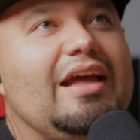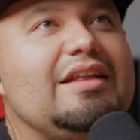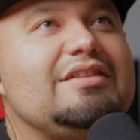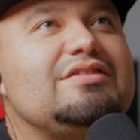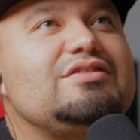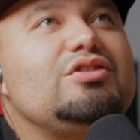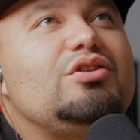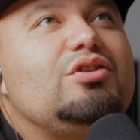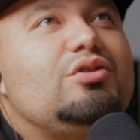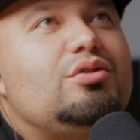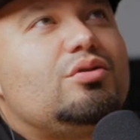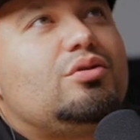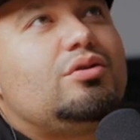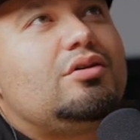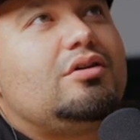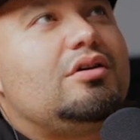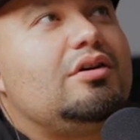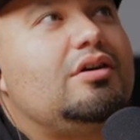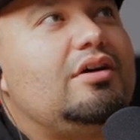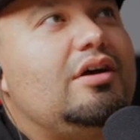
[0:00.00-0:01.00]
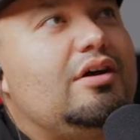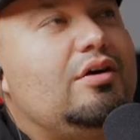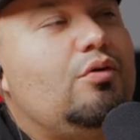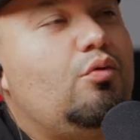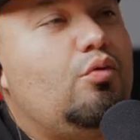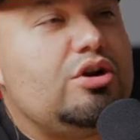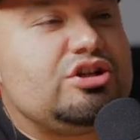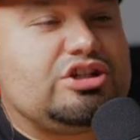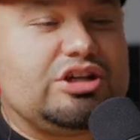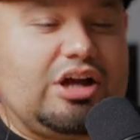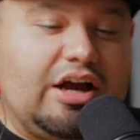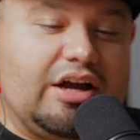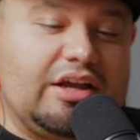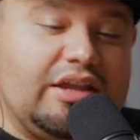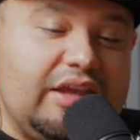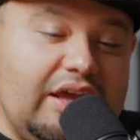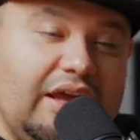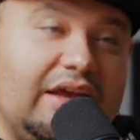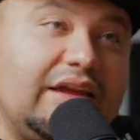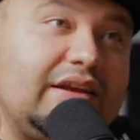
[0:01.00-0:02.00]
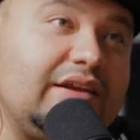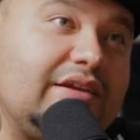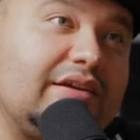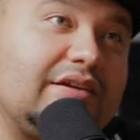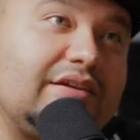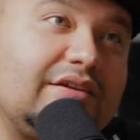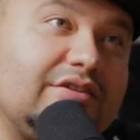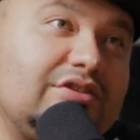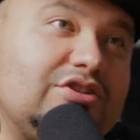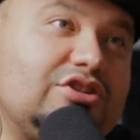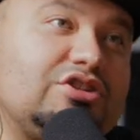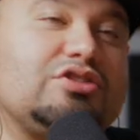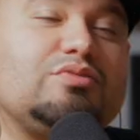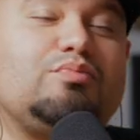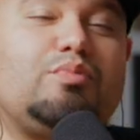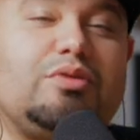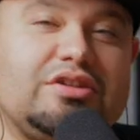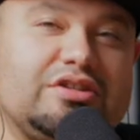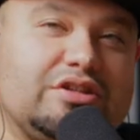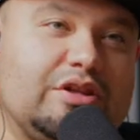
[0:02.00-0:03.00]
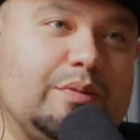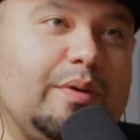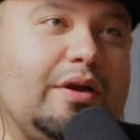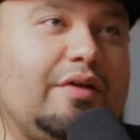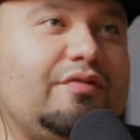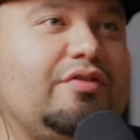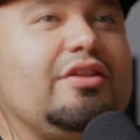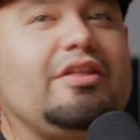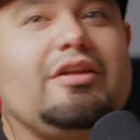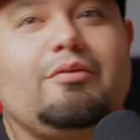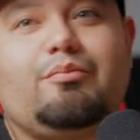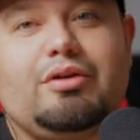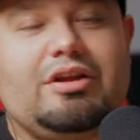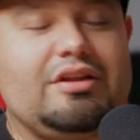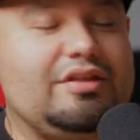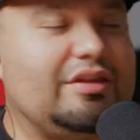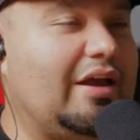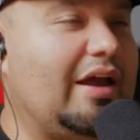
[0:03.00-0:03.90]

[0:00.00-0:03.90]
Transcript: And so, which again just brings in the payoff that they bring.